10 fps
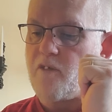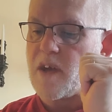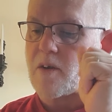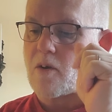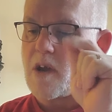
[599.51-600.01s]

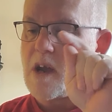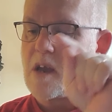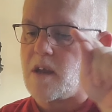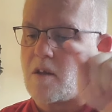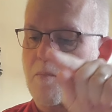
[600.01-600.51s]
finger
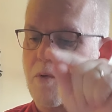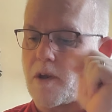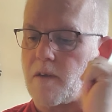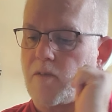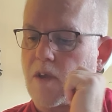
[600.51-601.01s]
into the
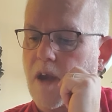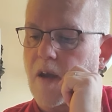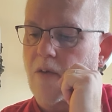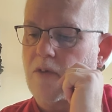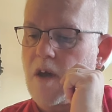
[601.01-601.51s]
print of the
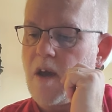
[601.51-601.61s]
nails,